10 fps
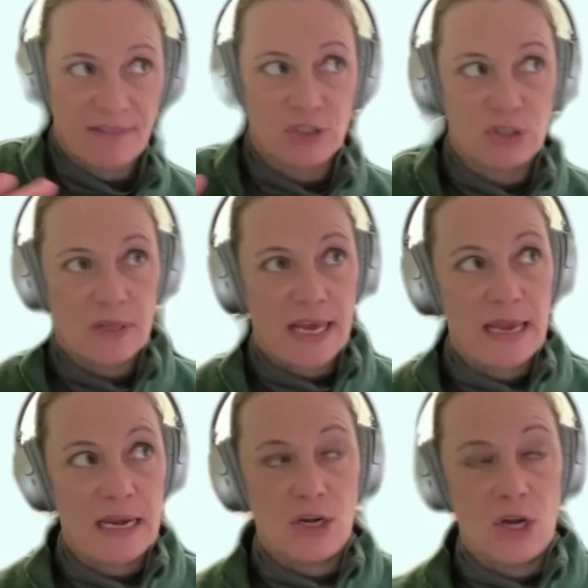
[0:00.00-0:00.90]
have to do
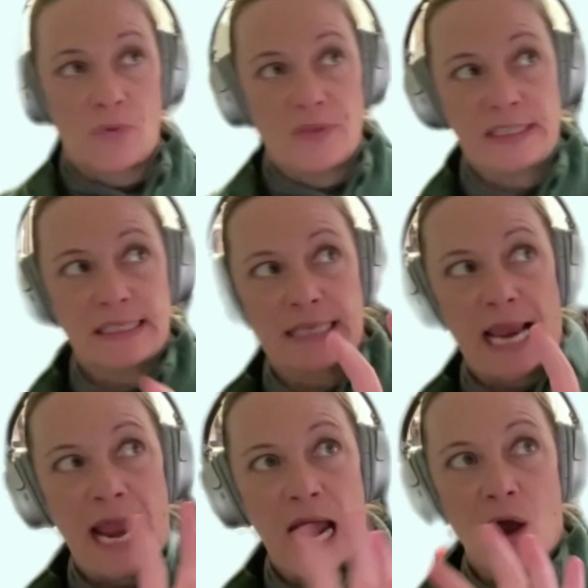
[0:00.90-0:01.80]
that. No, this is
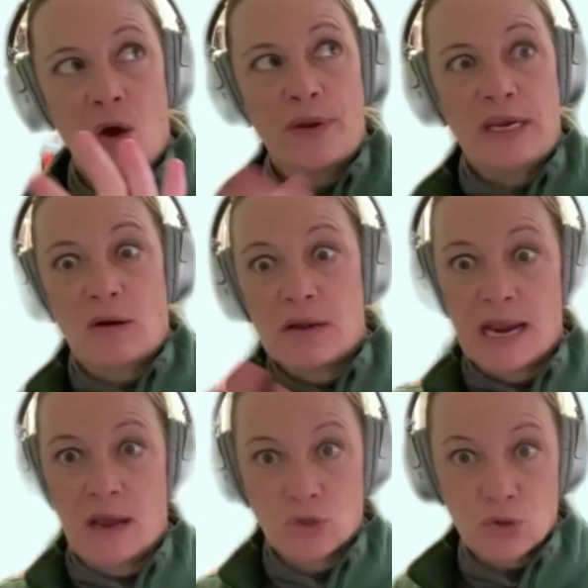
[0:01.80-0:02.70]
how we are
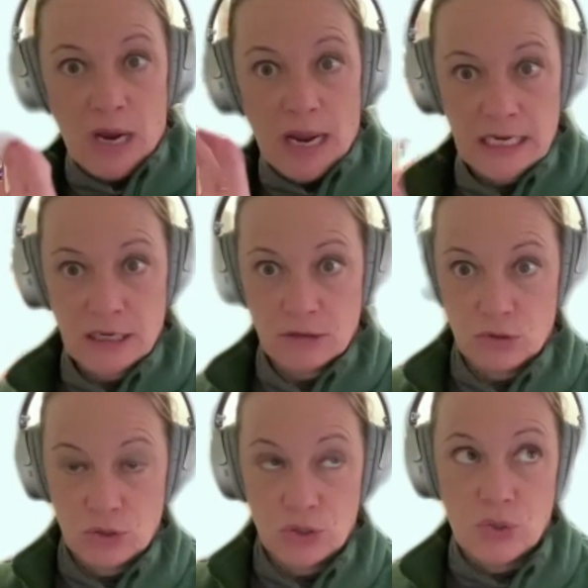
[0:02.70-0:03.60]
now trying
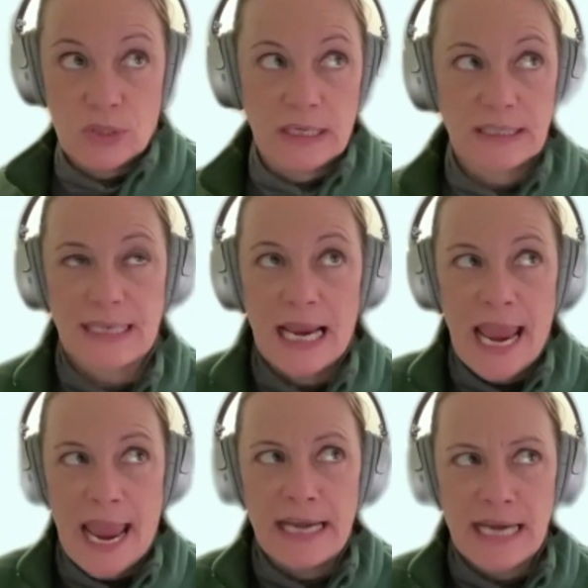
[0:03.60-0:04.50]
to do things,
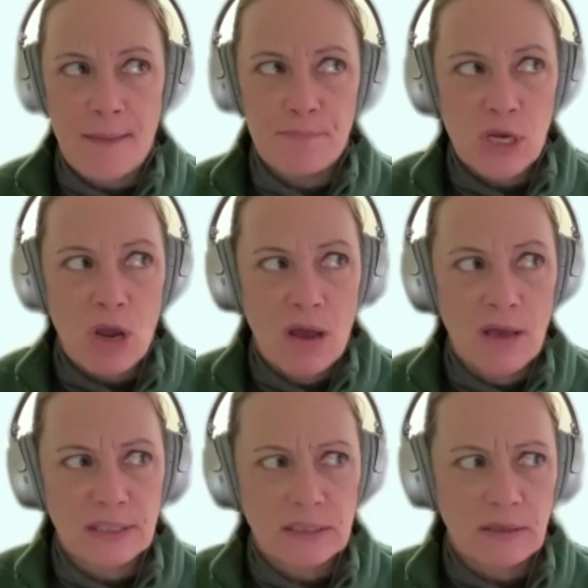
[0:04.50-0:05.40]
and not
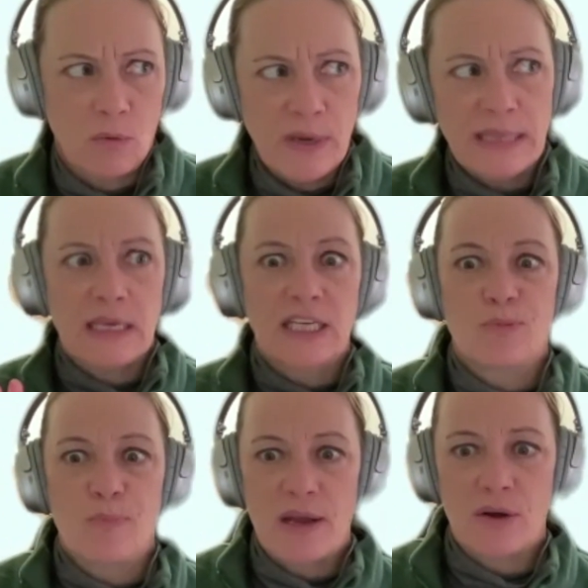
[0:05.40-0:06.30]
because we think it's
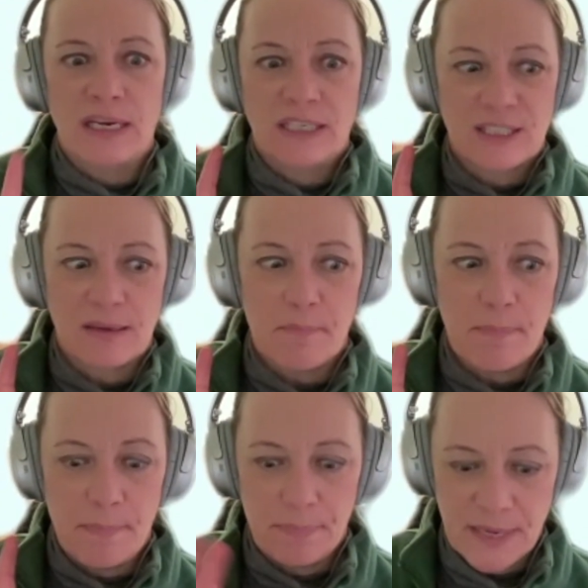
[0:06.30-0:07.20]
better.
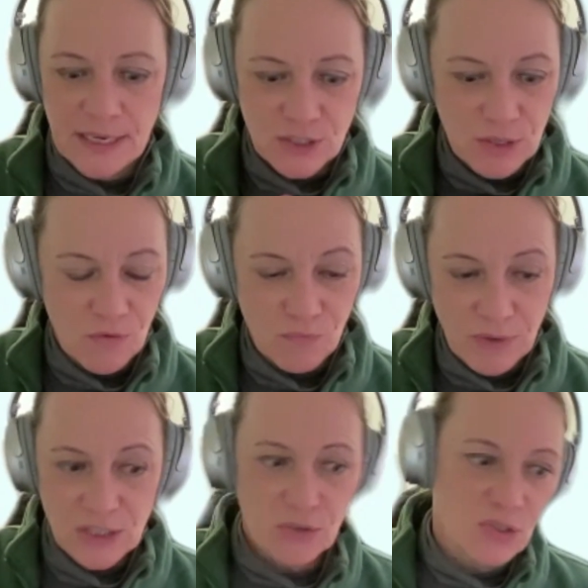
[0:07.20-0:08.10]
It's
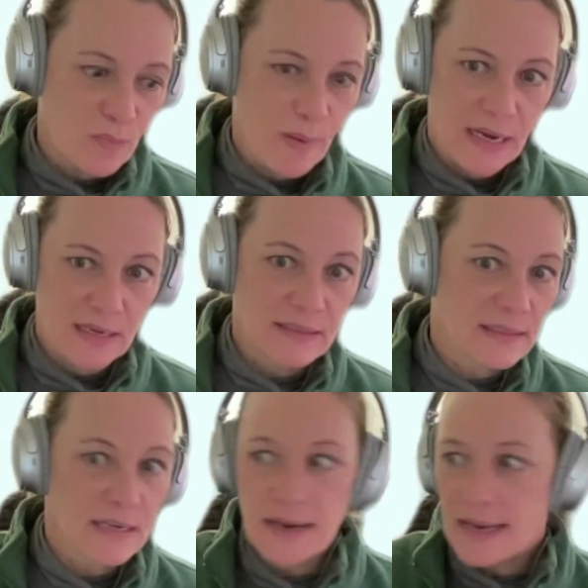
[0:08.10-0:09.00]
research based,